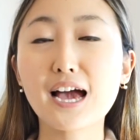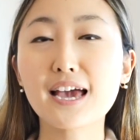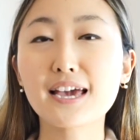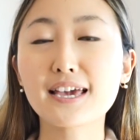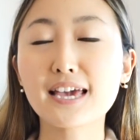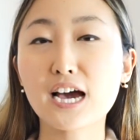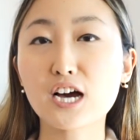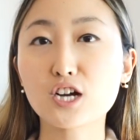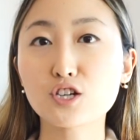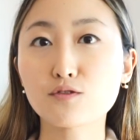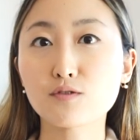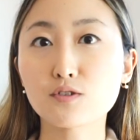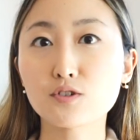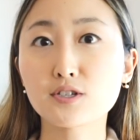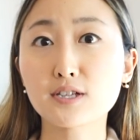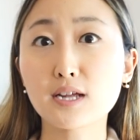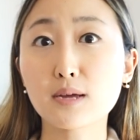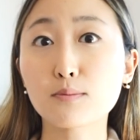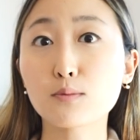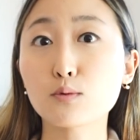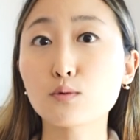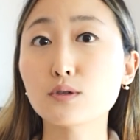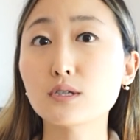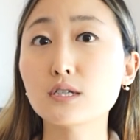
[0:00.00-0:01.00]
a cash flow
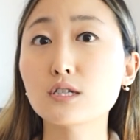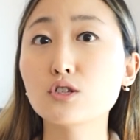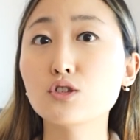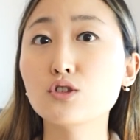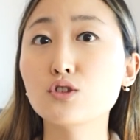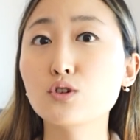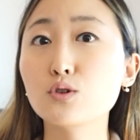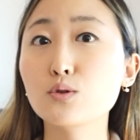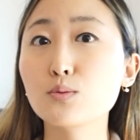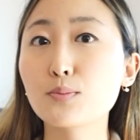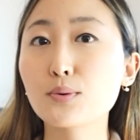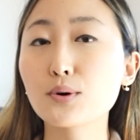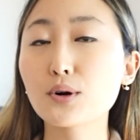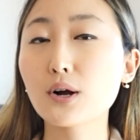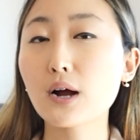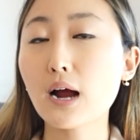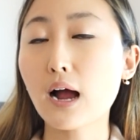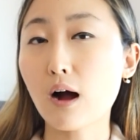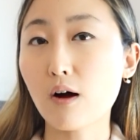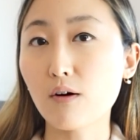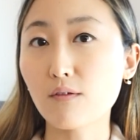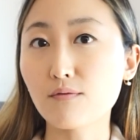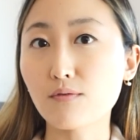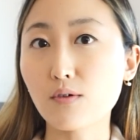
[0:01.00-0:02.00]
statement was super
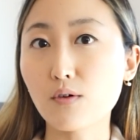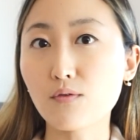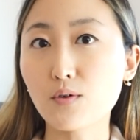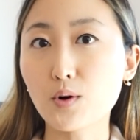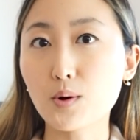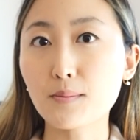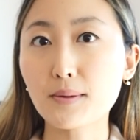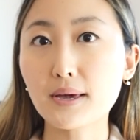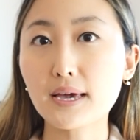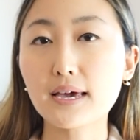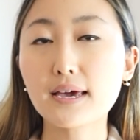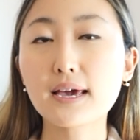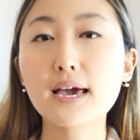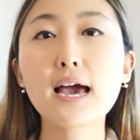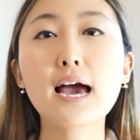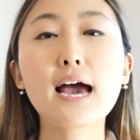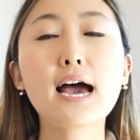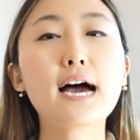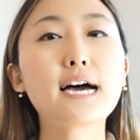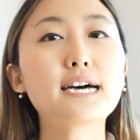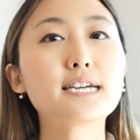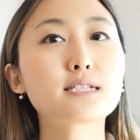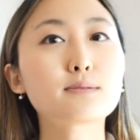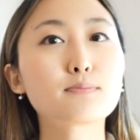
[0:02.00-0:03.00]
helpful for me,
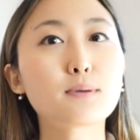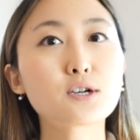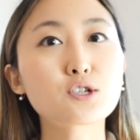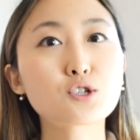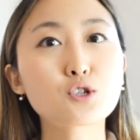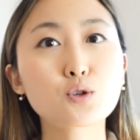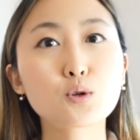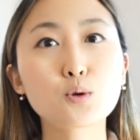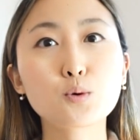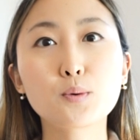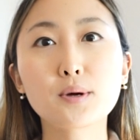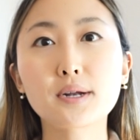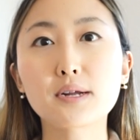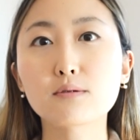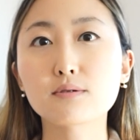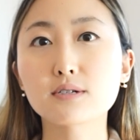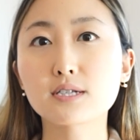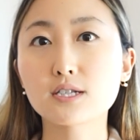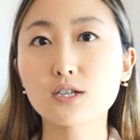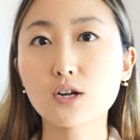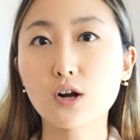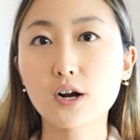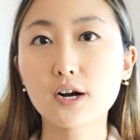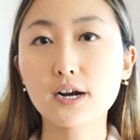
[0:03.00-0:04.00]
especially when I was
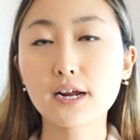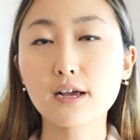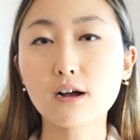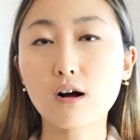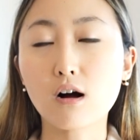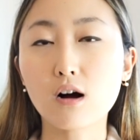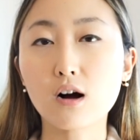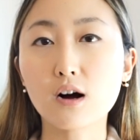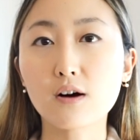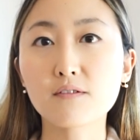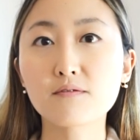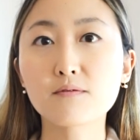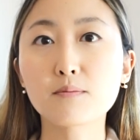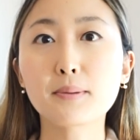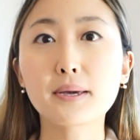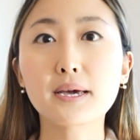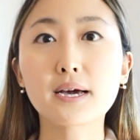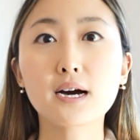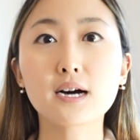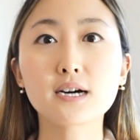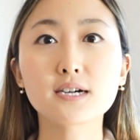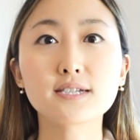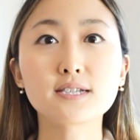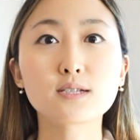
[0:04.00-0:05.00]
starting off,
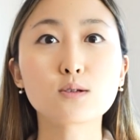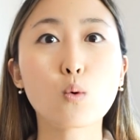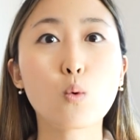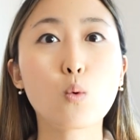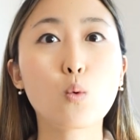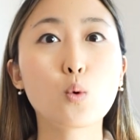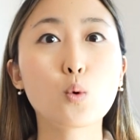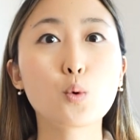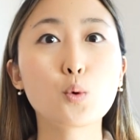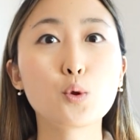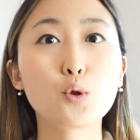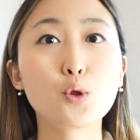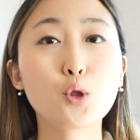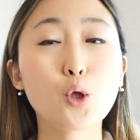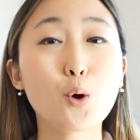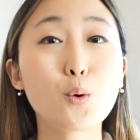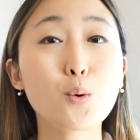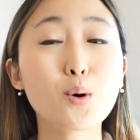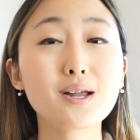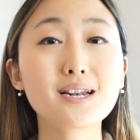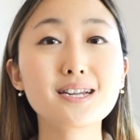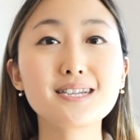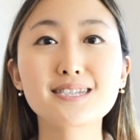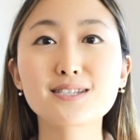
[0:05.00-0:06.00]
because no
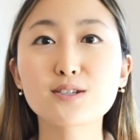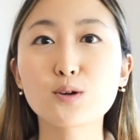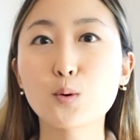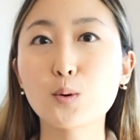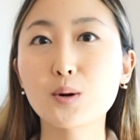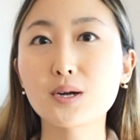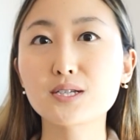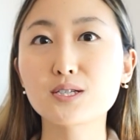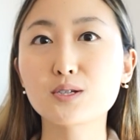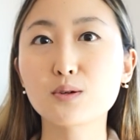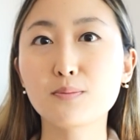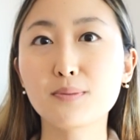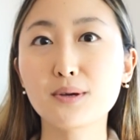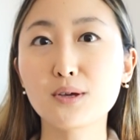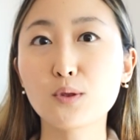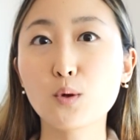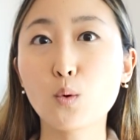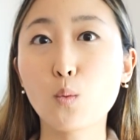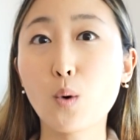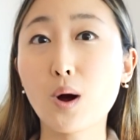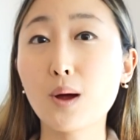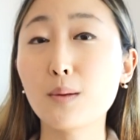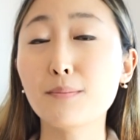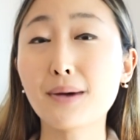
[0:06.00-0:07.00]
one is going to be the
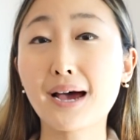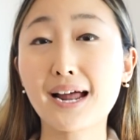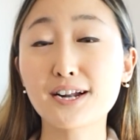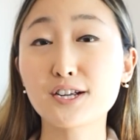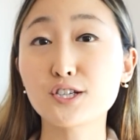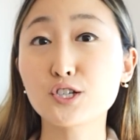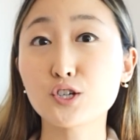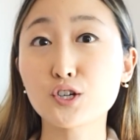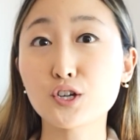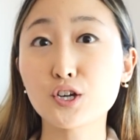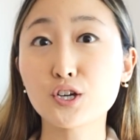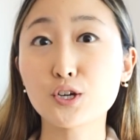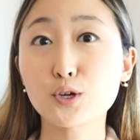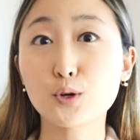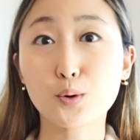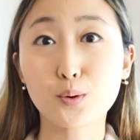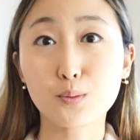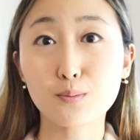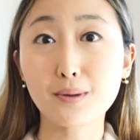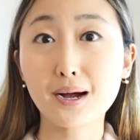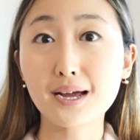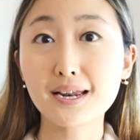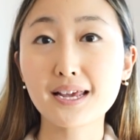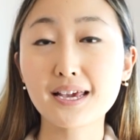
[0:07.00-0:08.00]
one managing your
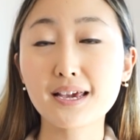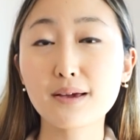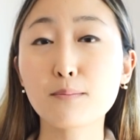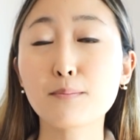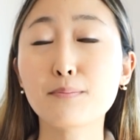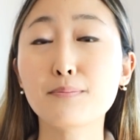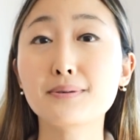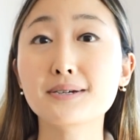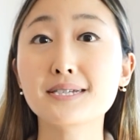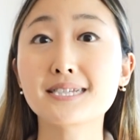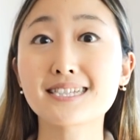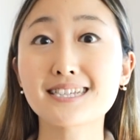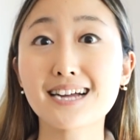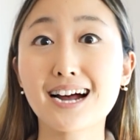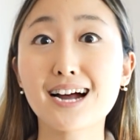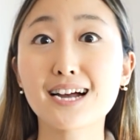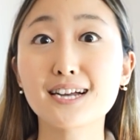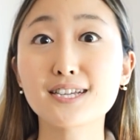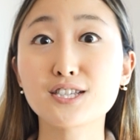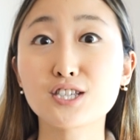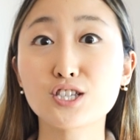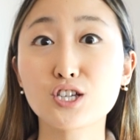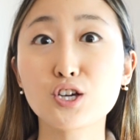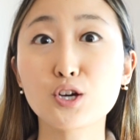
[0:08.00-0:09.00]
money
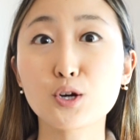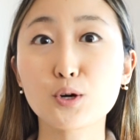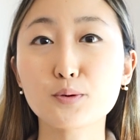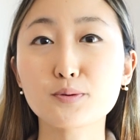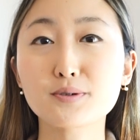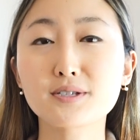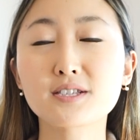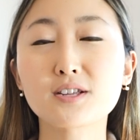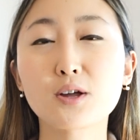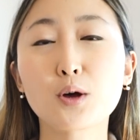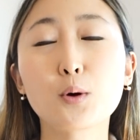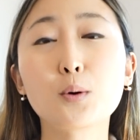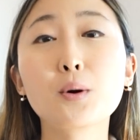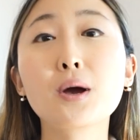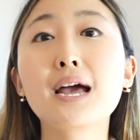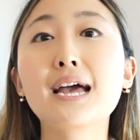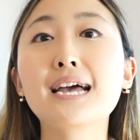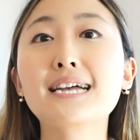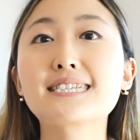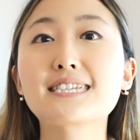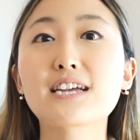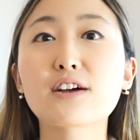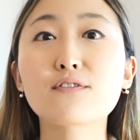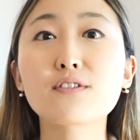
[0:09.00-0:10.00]
besides you. So
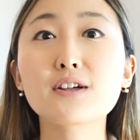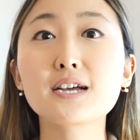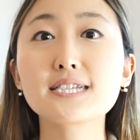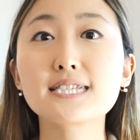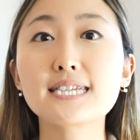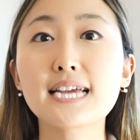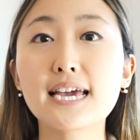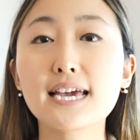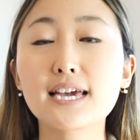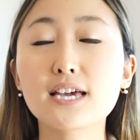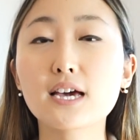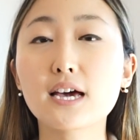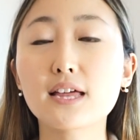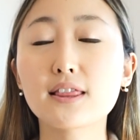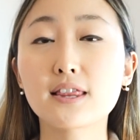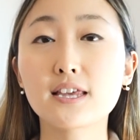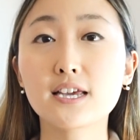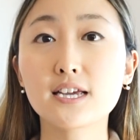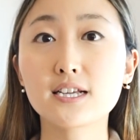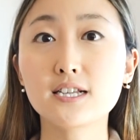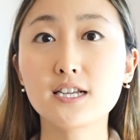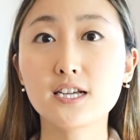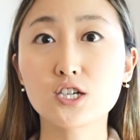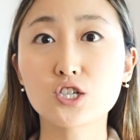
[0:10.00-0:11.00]
definitely take
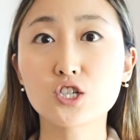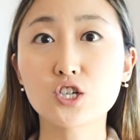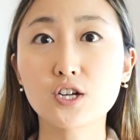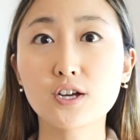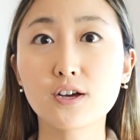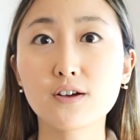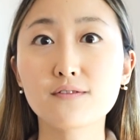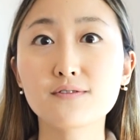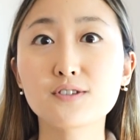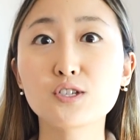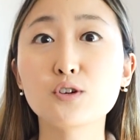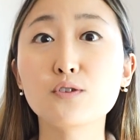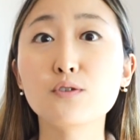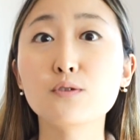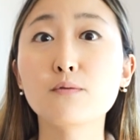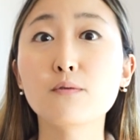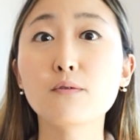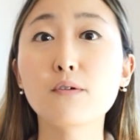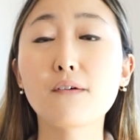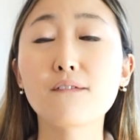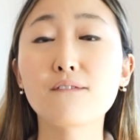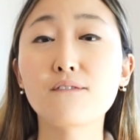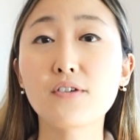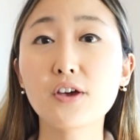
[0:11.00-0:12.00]
the initiative to
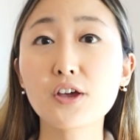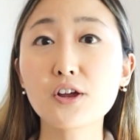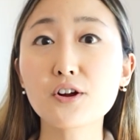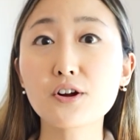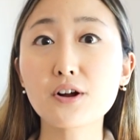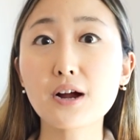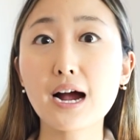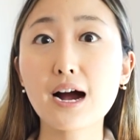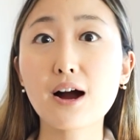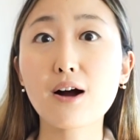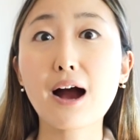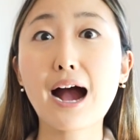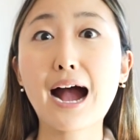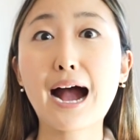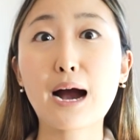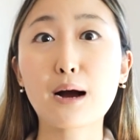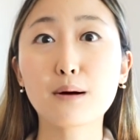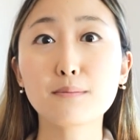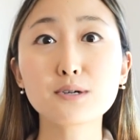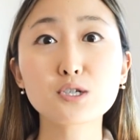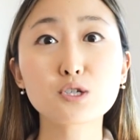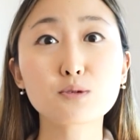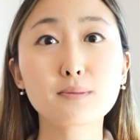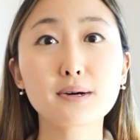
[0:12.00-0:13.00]
figure out how
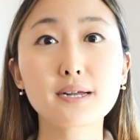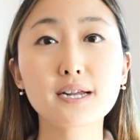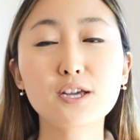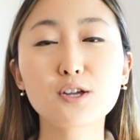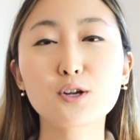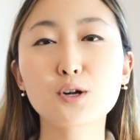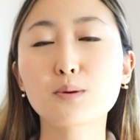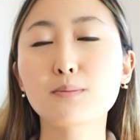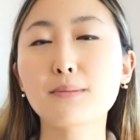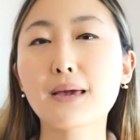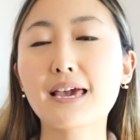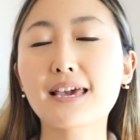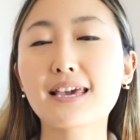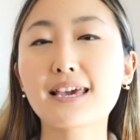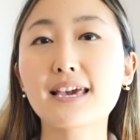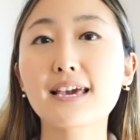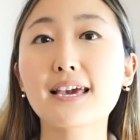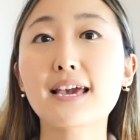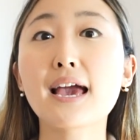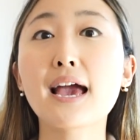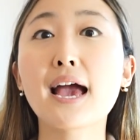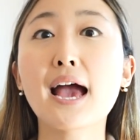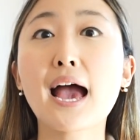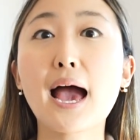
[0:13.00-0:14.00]
much money you're
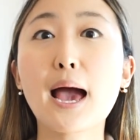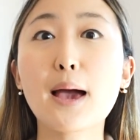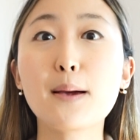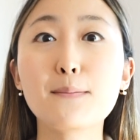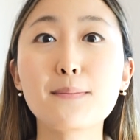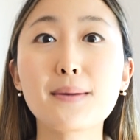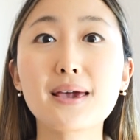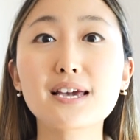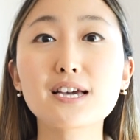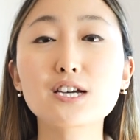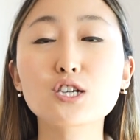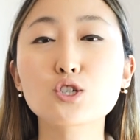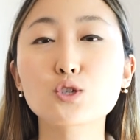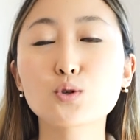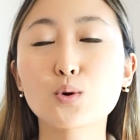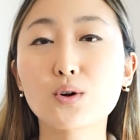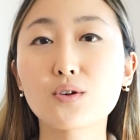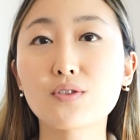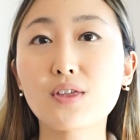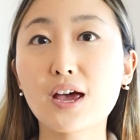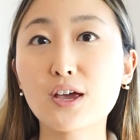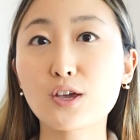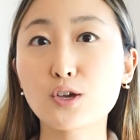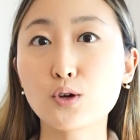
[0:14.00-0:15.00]
making and making sure
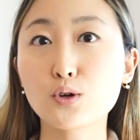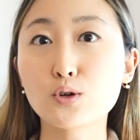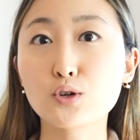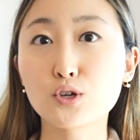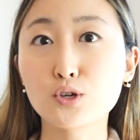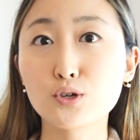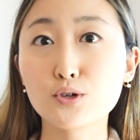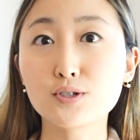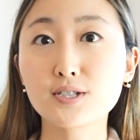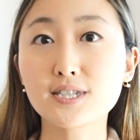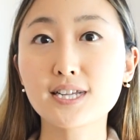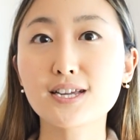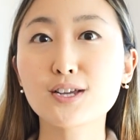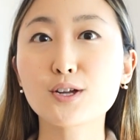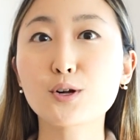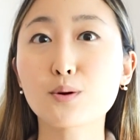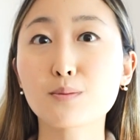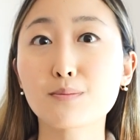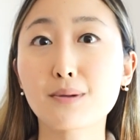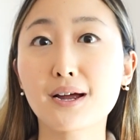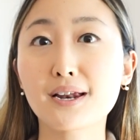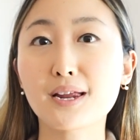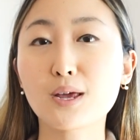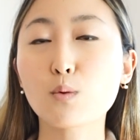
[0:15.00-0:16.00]
that you're using your
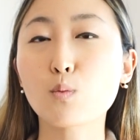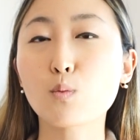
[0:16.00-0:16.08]
money